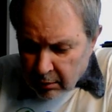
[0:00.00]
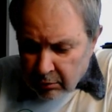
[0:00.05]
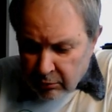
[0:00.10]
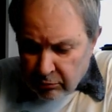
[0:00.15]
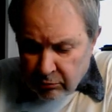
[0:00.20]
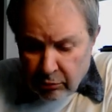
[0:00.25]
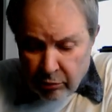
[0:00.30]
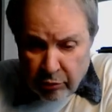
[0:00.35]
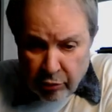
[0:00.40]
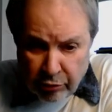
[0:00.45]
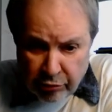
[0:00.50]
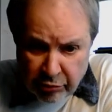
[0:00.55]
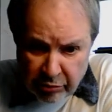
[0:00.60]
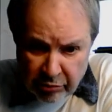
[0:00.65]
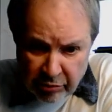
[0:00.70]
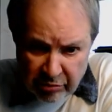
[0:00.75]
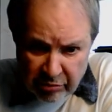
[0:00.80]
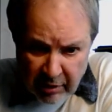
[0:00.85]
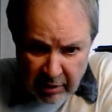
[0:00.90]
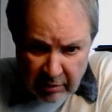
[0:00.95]
So those are
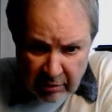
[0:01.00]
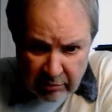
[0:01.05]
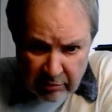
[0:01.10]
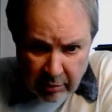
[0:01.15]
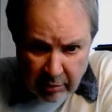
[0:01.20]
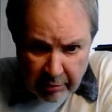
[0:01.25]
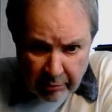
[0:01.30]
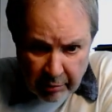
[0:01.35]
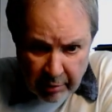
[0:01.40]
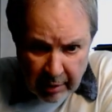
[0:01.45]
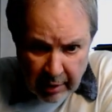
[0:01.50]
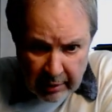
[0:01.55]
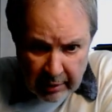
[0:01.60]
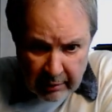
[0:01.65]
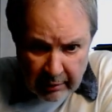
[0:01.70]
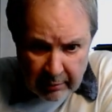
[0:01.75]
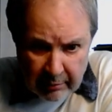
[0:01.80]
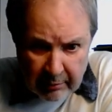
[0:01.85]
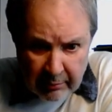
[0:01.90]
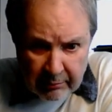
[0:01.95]
the things that are
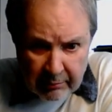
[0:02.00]
related.